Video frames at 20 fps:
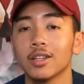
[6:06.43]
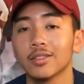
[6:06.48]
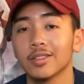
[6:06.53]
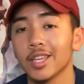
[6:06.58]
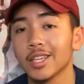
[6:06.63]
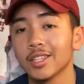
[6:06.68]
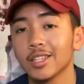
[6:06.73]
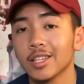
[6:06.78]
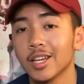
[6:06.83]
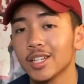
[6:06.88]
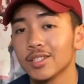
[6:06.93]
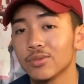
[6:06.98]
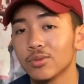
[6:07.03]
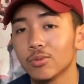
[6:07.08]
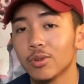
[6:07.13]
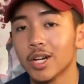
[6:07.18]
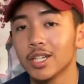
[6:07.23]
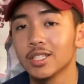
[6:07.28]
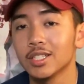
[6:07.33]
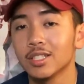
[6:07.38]
Thank you guys
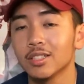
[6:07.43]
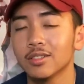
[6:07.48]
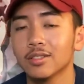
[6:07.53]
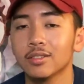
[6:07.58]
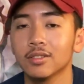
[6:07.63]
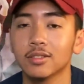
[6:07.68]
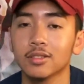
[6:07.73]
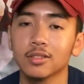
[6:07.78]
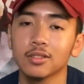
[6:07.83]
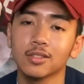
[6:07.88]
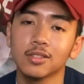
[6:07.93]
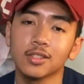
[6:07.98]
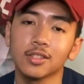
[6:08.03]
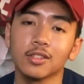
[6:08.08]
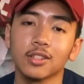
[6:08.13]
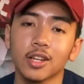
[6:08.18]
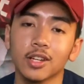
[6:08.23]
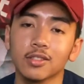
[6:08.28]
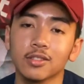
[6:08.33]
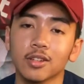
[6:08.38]
for watching.
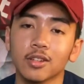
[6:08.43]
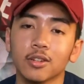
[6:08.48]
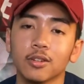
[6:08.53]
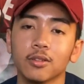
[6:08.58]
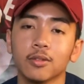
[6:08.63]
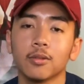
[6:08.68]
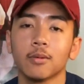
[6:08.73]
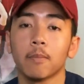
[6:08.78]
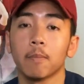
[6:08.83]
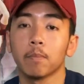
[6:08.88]
See you guys later.